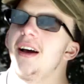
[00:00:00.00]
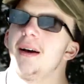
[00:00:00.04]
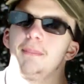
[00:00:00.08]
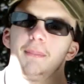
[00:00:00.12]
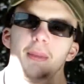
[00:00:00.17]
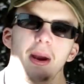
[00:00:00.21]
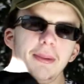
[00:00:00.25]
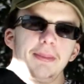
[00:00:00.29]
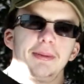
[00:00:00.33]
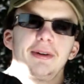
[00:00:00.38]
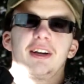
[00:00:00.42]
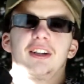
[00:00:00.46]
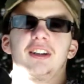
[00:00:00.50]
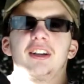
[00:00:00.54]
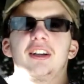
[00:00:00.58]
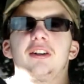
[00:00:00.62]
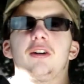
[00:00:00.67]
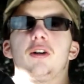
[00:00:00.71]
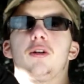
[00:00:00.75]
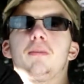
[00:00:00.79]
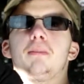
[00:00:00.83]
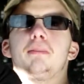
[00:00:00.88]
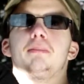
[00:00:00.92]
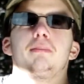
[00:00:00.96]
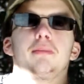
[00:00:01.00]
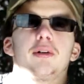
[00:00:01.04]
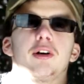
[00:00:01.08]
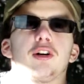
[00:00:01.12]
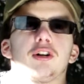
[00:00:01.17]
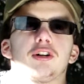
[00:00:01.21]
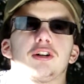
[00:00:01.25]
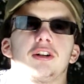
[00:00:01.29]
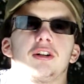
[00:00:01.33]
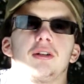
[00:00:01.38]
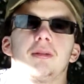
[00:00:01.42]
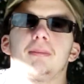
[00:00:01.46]
maybe a little
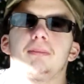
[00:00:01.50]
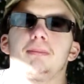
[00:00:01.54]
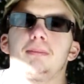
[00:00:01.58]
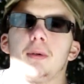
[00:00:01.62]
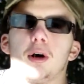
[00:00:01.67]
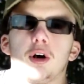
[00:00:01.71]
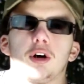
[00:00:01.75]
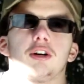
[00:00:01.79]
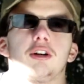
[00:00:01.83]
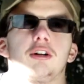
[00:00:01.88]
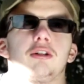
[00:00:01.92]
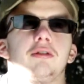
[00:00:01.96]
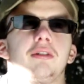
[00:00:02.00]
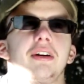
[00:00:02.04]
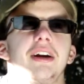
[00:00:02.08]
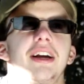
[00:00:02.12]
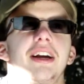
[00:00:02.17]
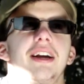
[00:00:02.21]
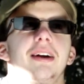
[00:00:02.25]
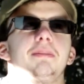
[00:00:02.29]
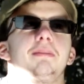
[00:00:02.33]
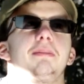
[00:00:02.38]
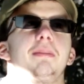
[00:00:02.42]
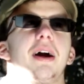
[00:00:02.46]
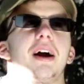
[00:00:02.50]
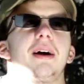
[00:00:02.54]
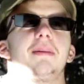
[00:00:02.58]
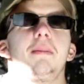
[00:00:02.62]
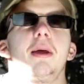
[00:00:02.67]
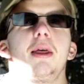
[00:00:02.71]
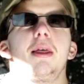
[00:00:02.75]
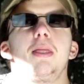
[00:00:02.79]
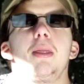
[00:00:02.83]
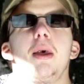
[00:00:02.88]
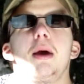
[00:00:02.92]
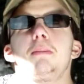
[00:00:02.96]
mercury
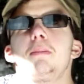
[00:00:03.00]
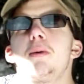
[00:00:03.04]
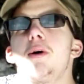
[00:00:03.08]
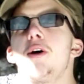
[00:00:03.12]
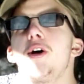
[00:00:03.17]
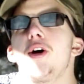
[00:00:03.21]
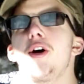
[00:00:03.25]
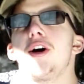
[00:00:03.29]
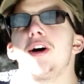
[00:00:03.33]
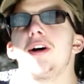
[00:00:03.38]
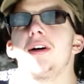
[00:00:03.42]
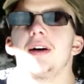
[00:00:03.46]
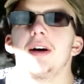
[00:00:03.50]
mercury.